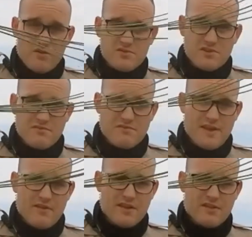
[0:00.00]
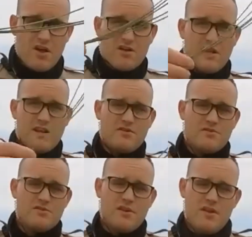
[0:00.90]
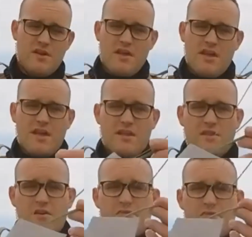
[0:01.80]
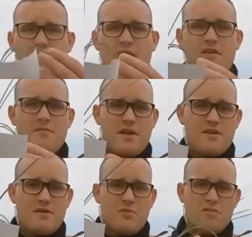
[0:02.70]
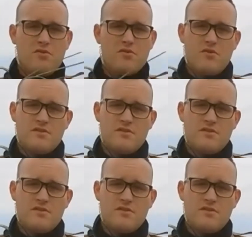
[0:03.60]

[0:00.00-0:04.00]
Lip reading: And those are very long needles and they're very bendable.